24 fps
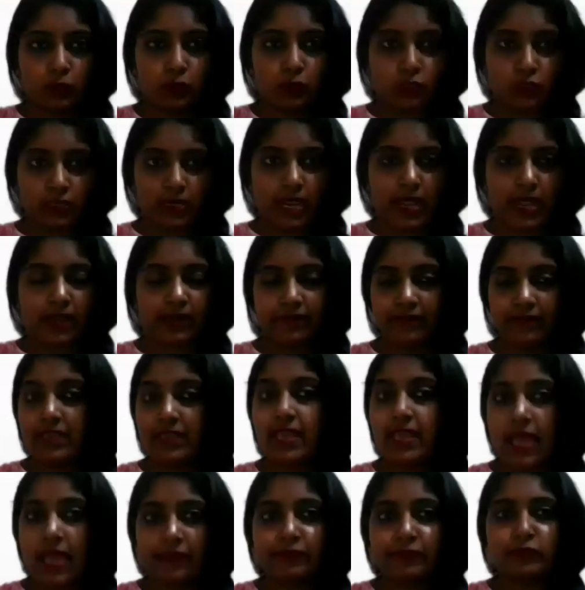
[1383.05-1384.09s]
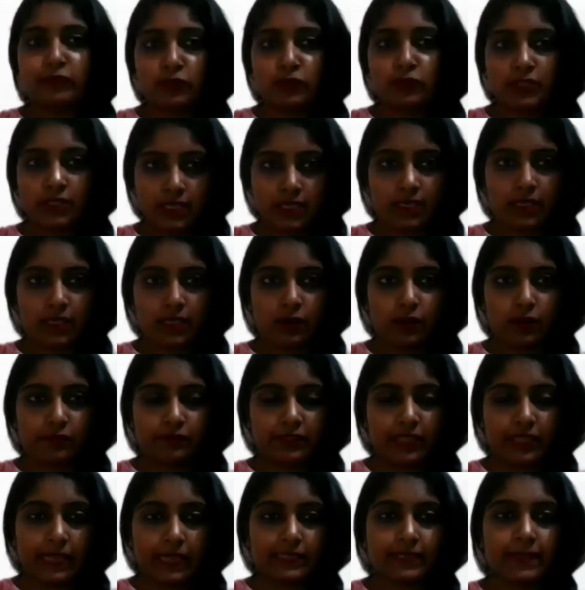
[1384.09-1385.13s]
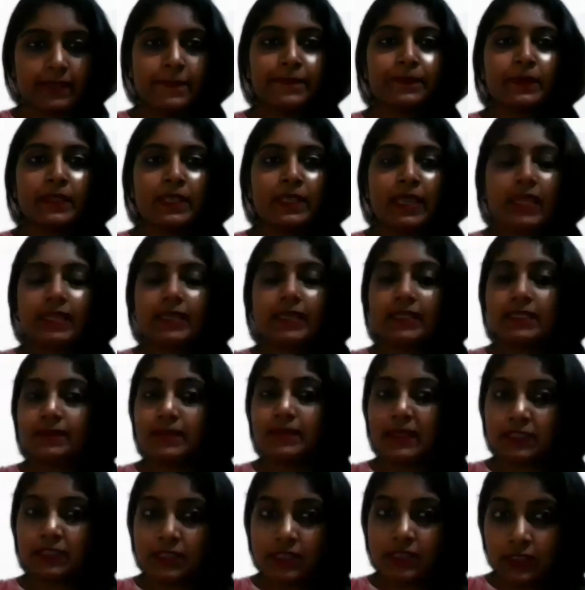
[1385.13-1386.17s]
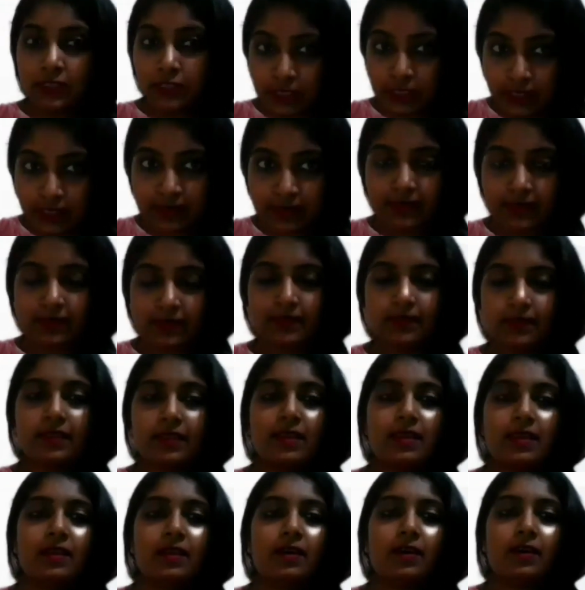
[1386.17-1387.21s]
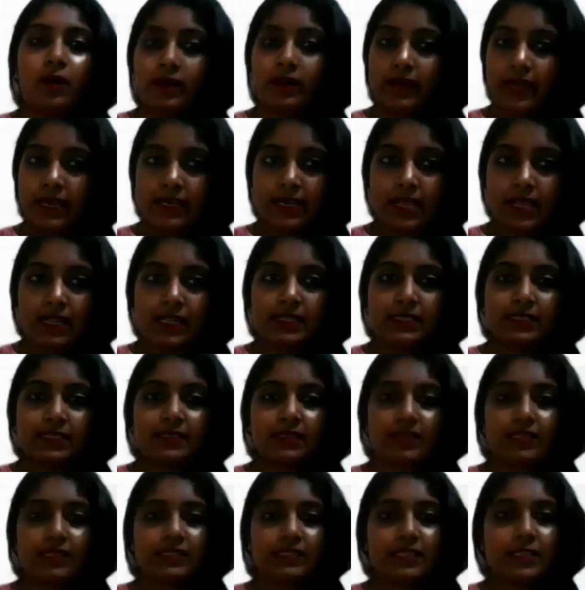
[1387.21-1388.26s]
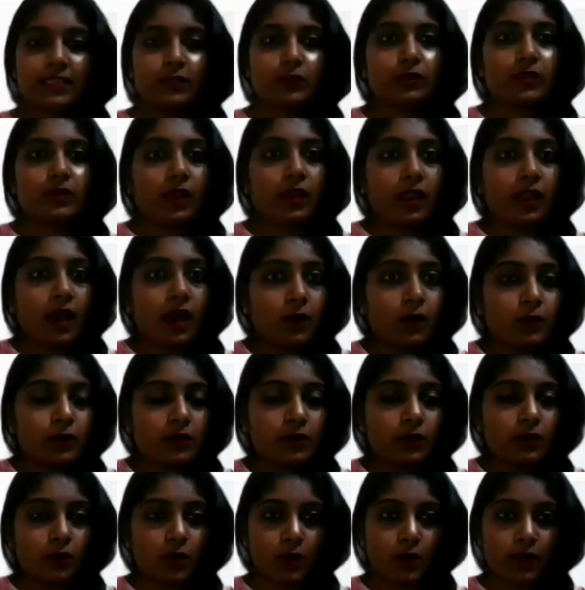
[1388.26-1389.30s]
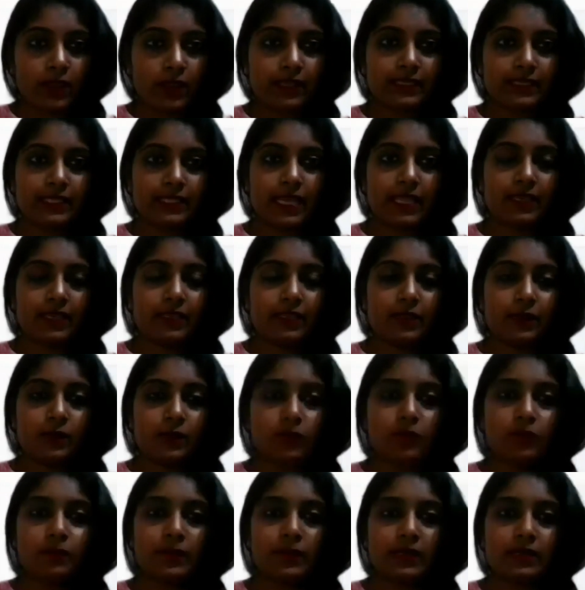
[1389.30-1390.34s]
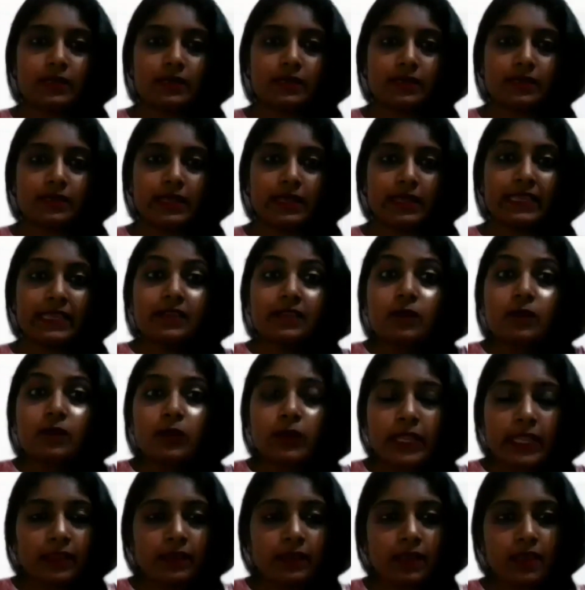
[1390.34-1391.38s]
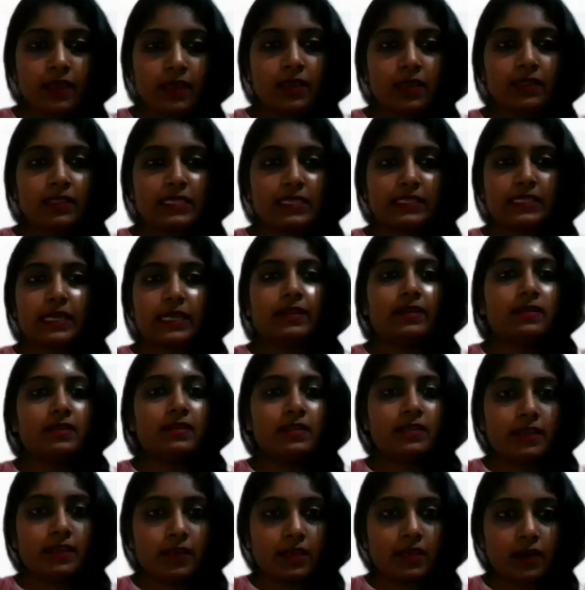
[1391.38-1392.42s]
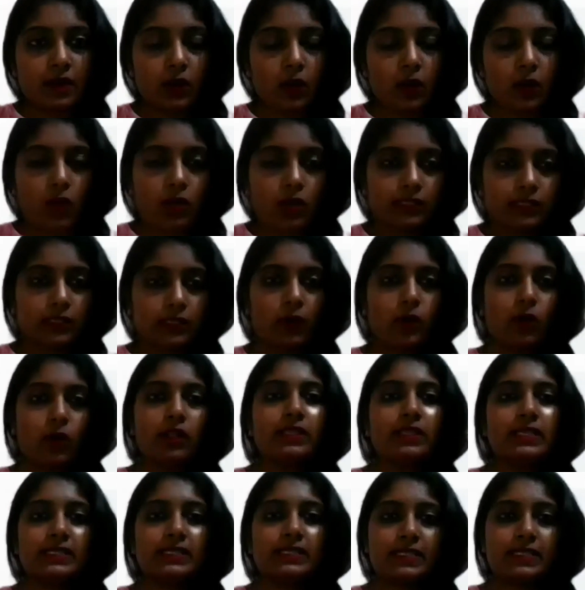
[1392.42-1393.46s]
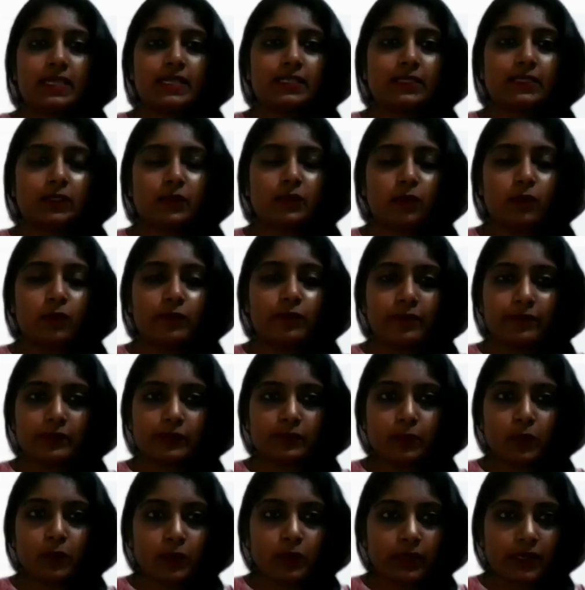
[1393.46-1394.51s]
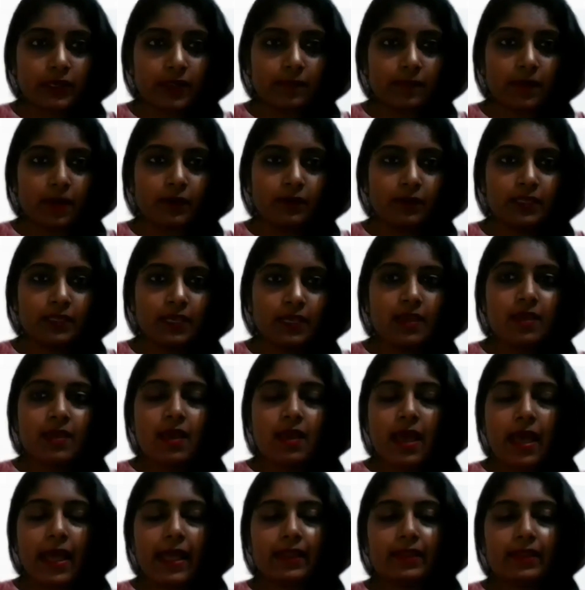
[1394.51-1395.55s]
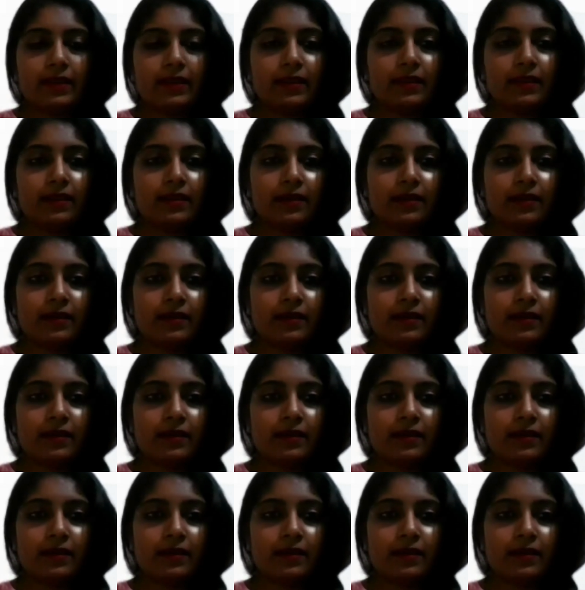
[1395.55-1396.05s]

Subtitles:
crucial, and we have to take care of that. And especially children or adults listening to the loud noise and ignoring the sudden hear loss, all these things we've spoken about. And